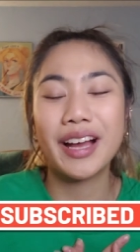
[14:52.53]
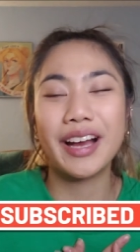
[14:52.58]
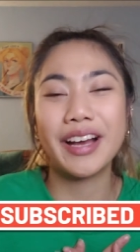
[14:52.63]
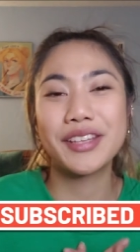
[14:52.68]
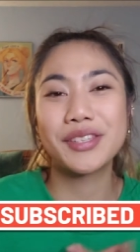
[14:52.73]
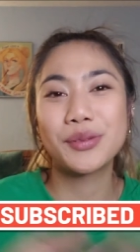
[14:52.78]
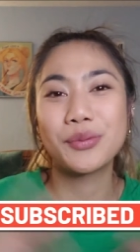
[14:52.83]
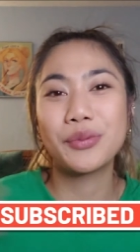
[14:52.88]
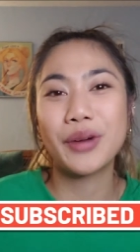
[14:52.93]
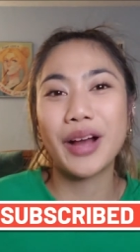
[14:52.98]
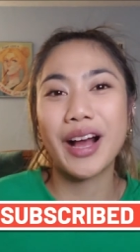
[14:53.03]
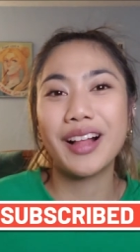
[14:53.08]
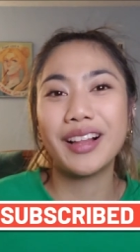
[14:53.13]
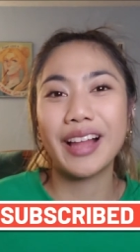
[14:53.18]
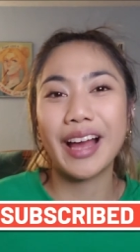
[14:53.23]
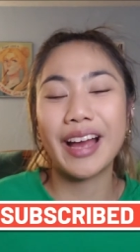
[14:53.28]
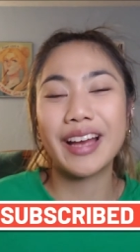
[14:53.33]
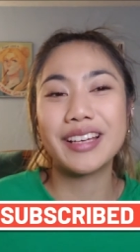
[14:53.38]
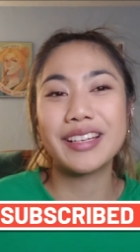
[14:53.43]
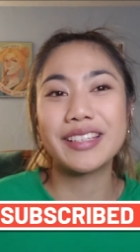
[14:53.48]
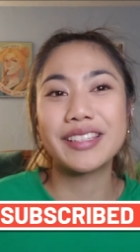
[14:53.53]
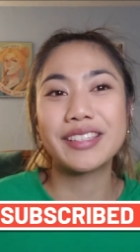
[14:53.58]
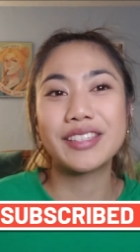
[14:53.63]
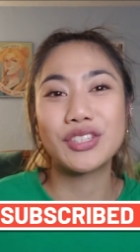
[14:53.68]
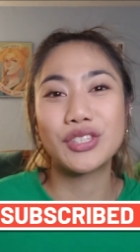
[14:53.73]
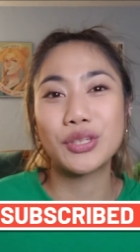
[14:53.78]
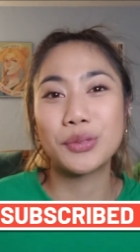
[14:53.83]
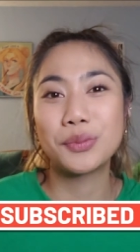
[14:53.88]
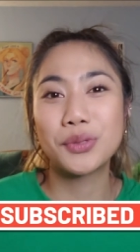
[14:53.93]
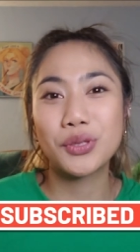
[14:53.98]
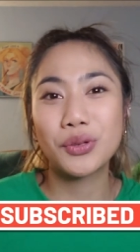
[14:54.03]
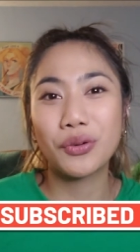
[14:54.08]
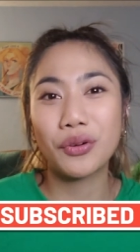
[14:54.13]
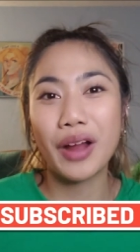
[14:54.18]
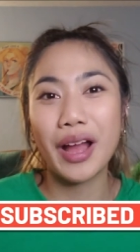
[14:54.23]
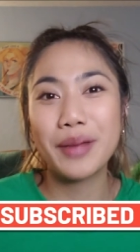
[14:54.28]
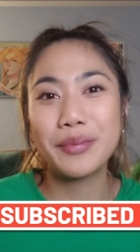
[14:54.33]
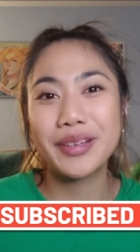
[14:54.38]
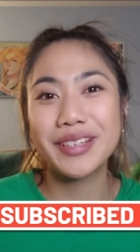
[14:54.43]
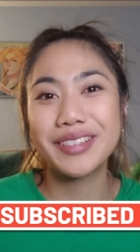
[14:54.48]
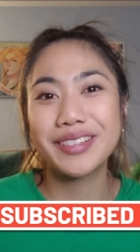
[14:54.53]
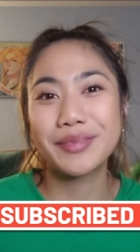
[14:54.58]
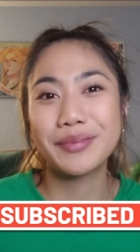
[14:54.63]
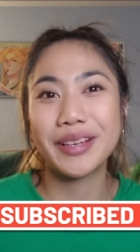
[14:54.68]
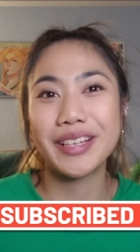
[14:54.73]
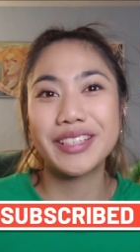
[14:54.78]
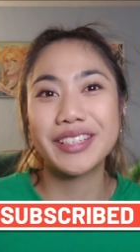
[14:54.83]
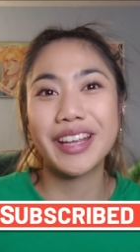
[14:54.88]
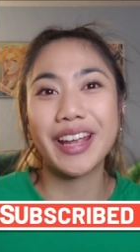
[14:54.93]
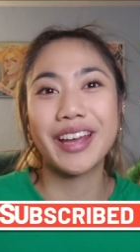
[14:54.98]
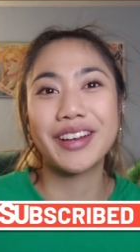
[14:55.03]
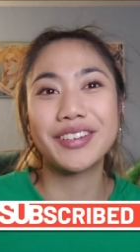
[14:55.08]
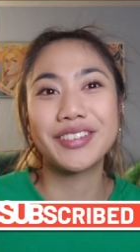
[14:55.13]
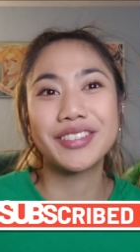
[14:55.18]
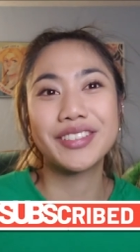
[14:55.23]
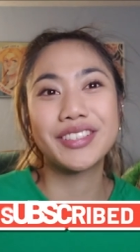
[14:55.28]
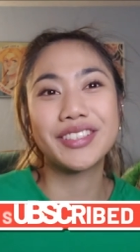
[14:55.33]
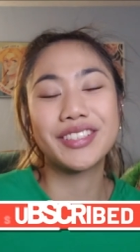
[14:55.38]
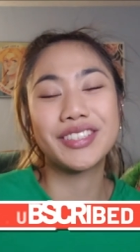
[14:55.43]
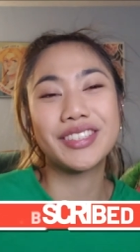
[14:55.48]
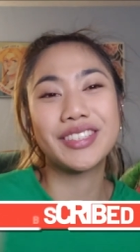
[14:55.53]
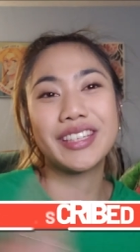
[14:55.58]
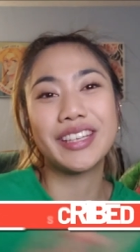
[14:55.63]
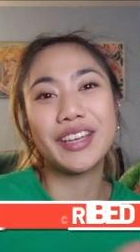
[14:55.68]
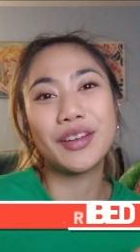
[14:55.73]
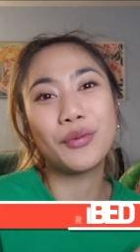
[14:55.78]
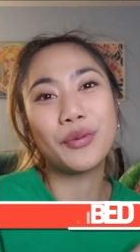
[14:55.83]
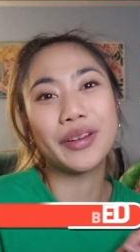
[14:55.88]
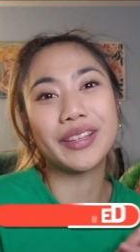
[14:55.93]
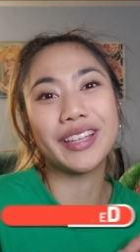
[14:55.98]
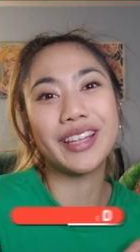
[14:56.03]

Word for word: as well as subscribing to my channel to see when